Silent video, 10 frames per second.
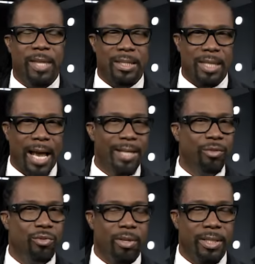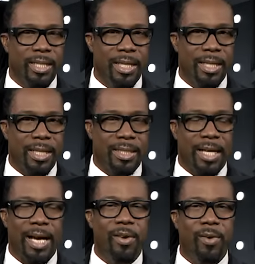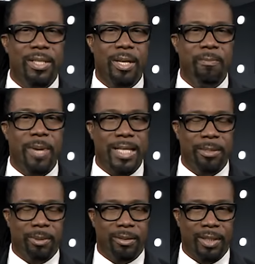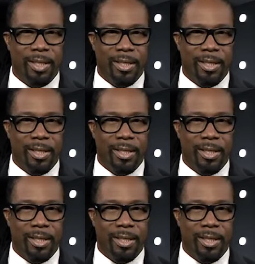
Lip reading: that's Android and iOS compatible.